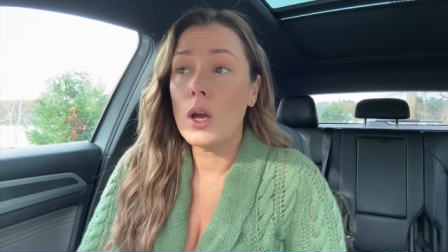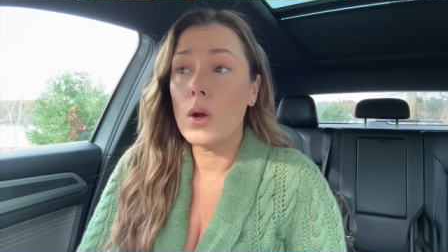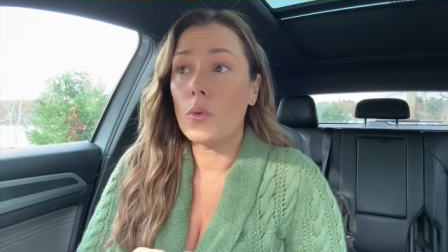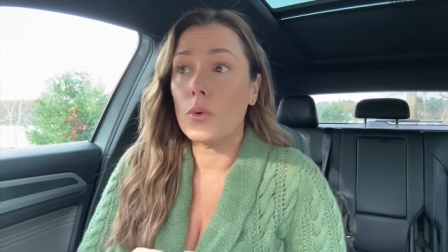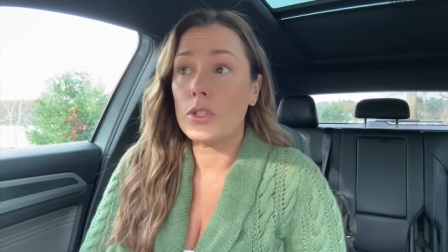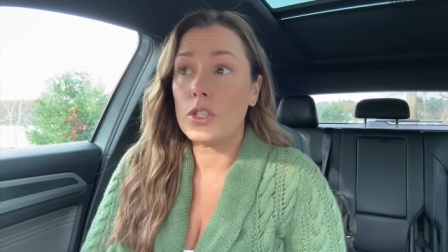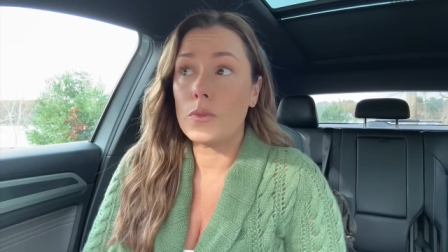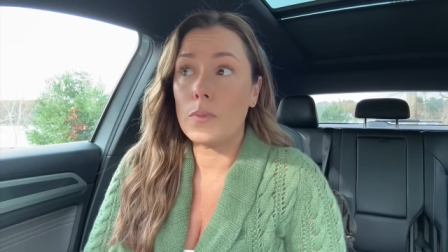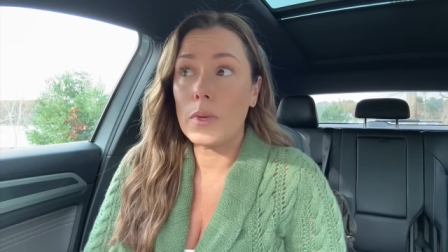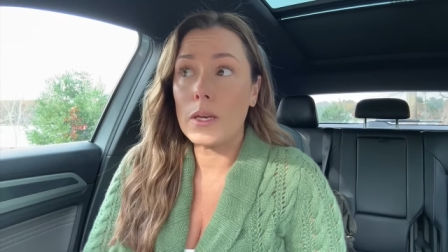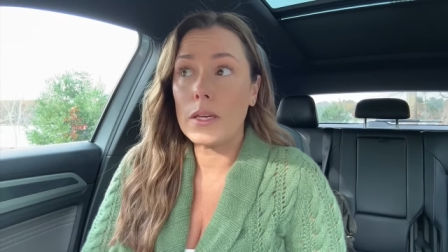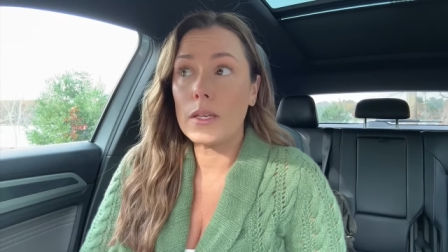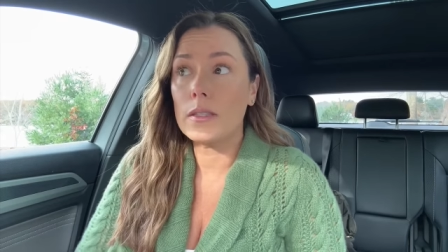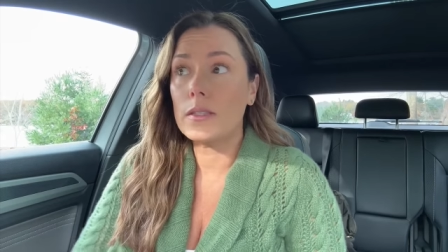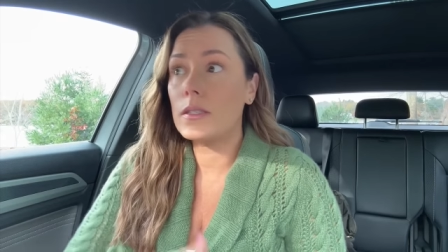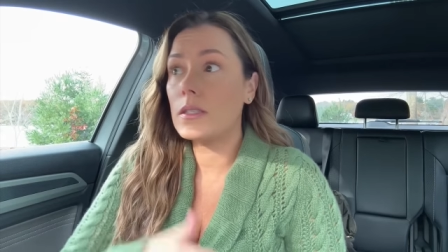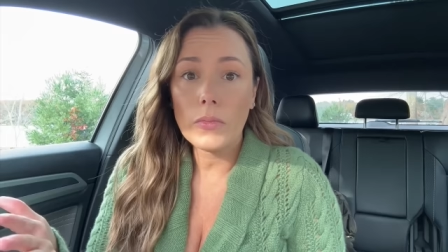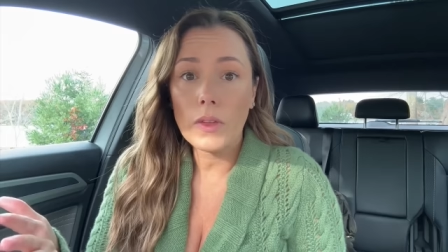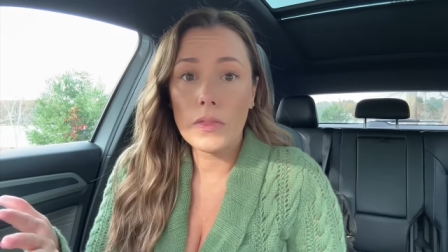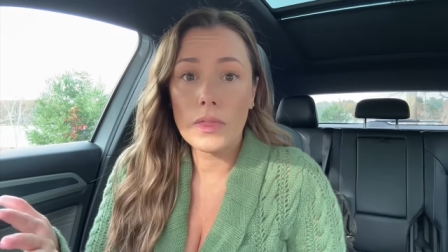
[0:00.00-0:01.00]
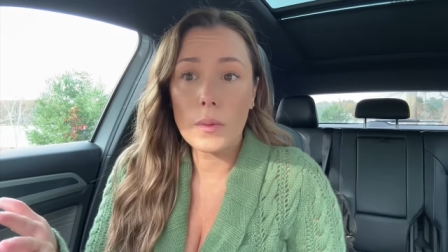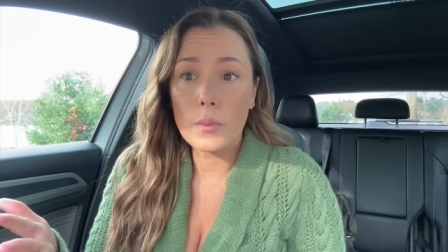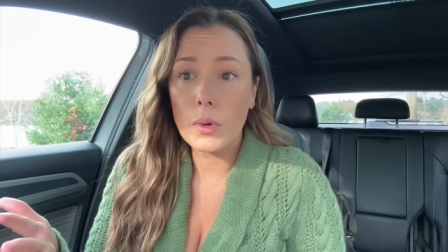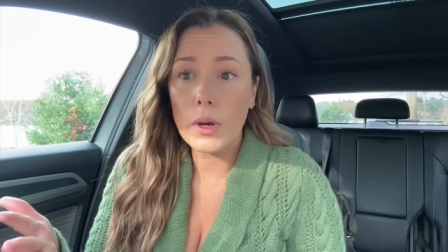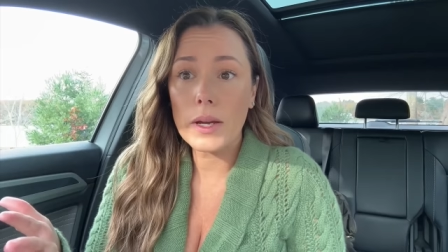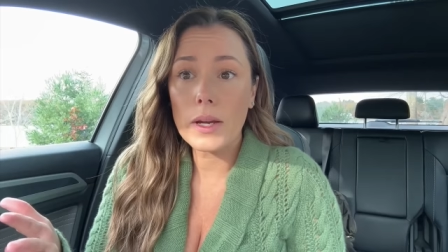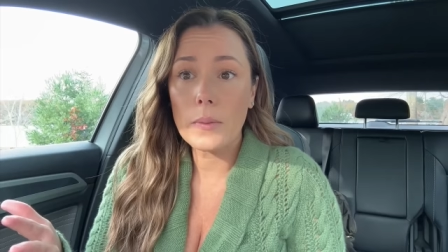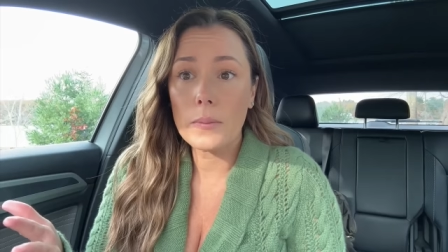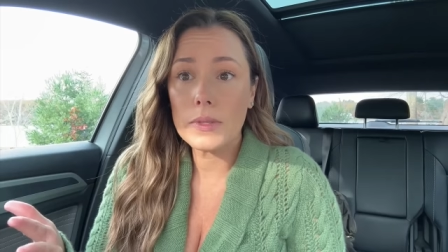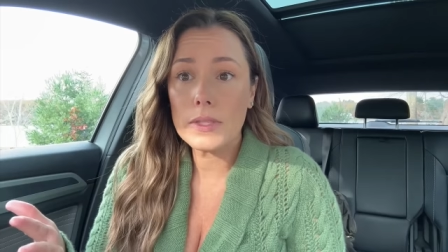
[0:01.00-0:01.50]
which means the
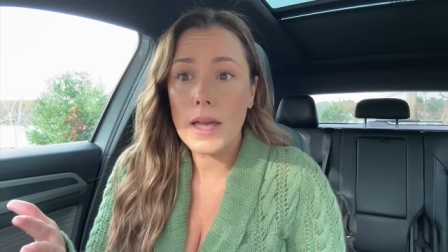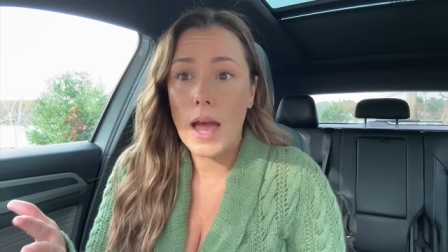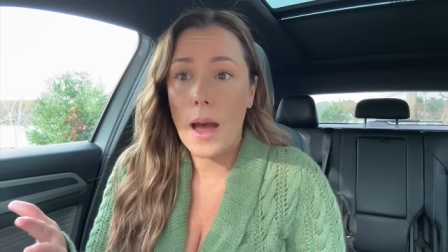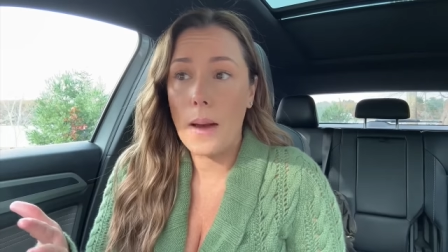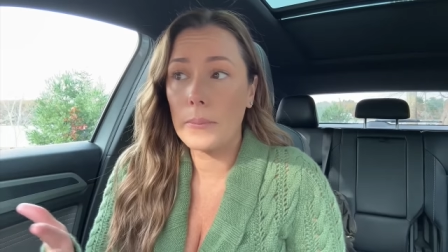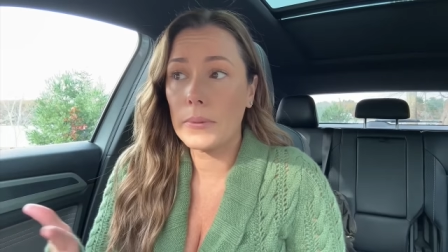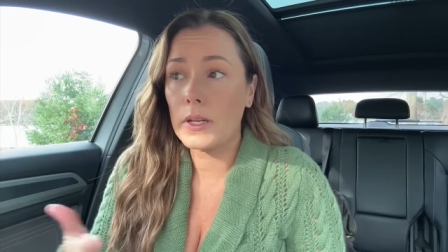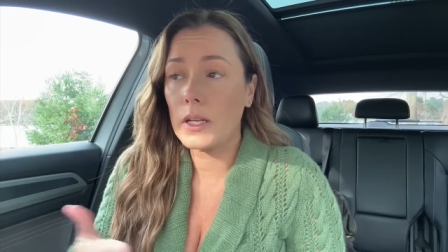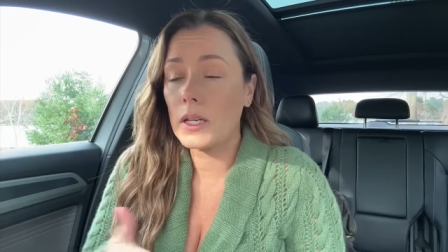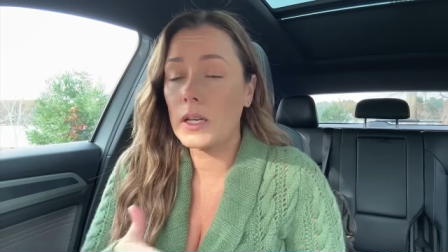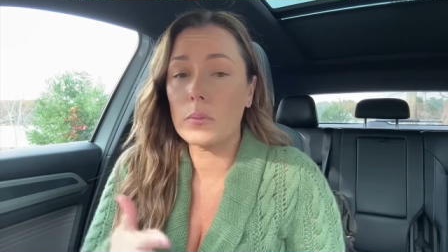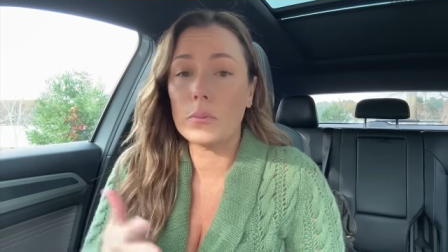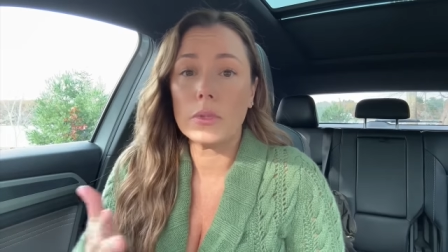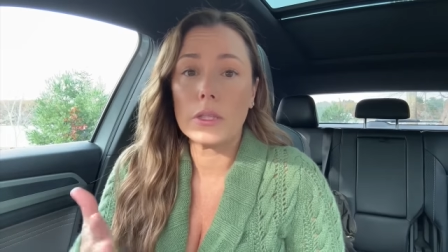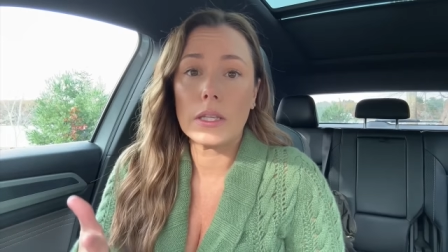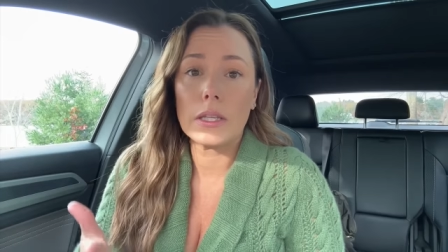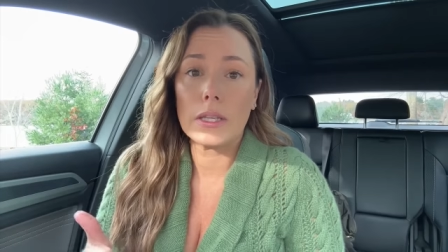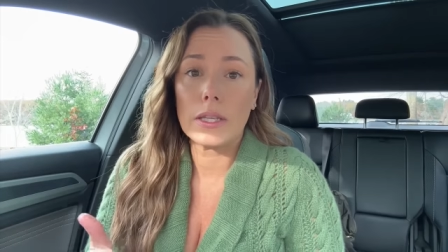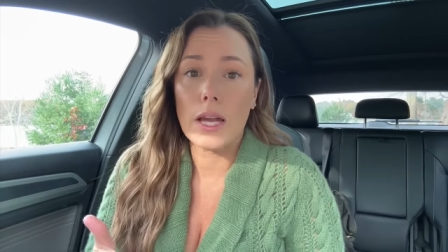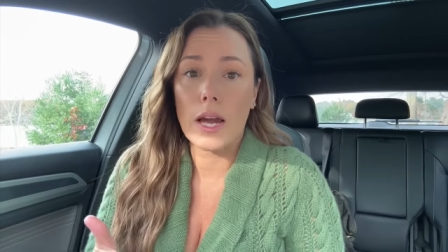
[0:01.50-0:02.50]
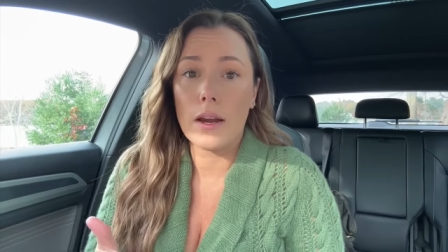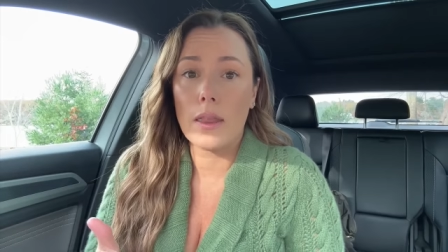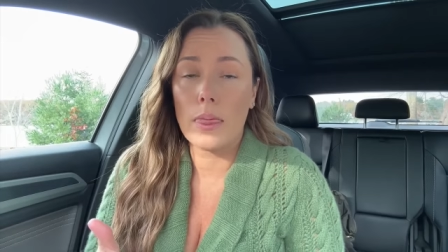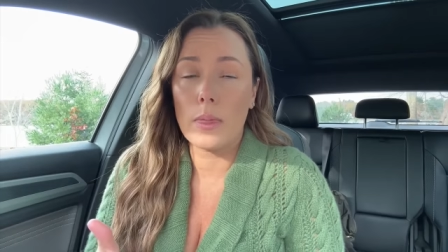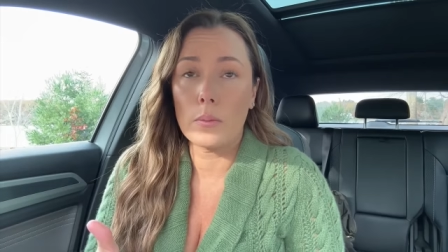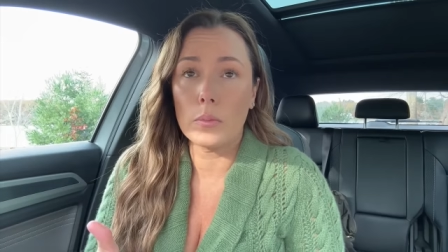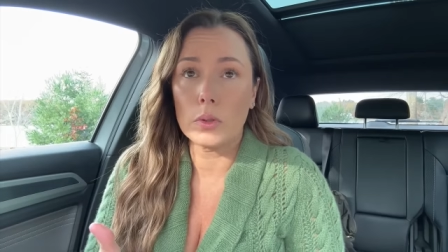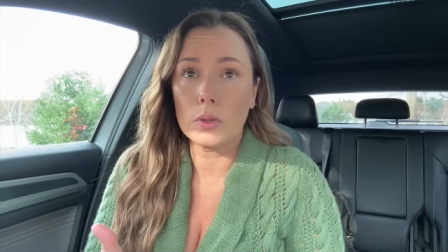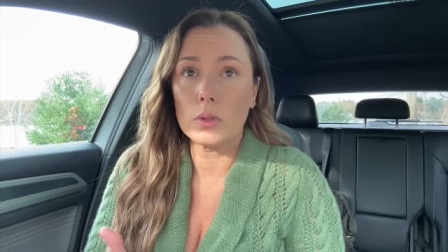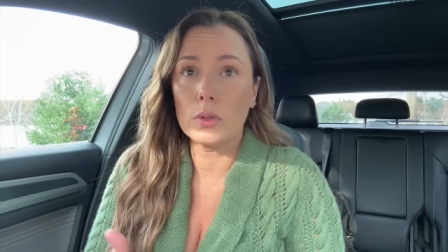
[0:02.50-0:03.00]
breakup is happening completely out of
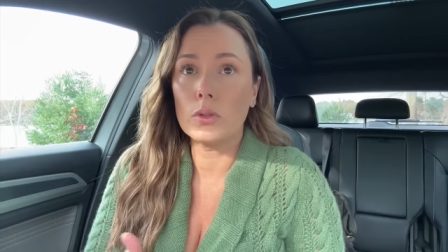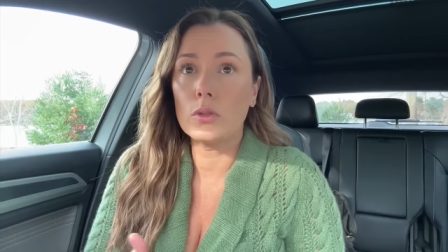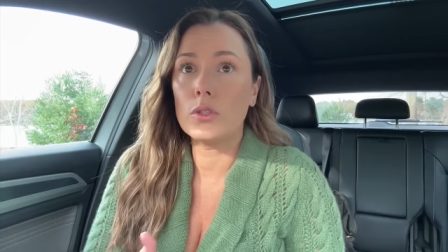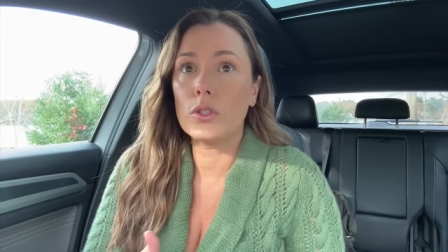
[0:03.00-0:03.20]
the blue,